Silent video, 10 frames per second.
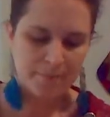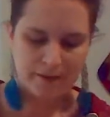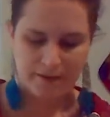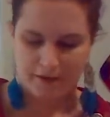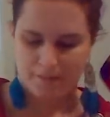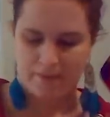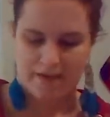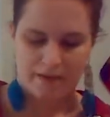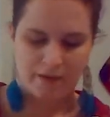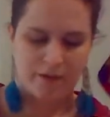
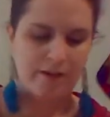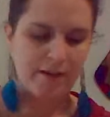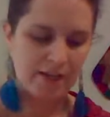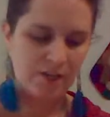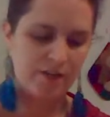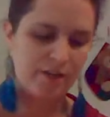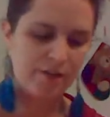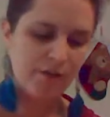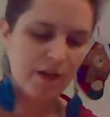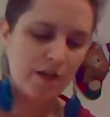Backyard. Adjective.
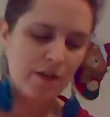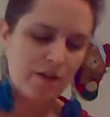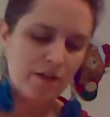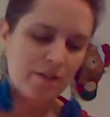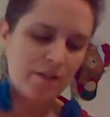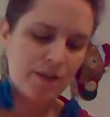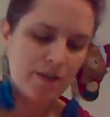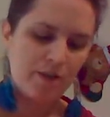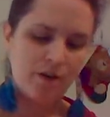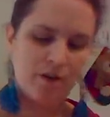The
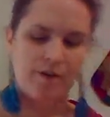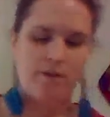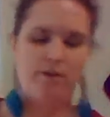article,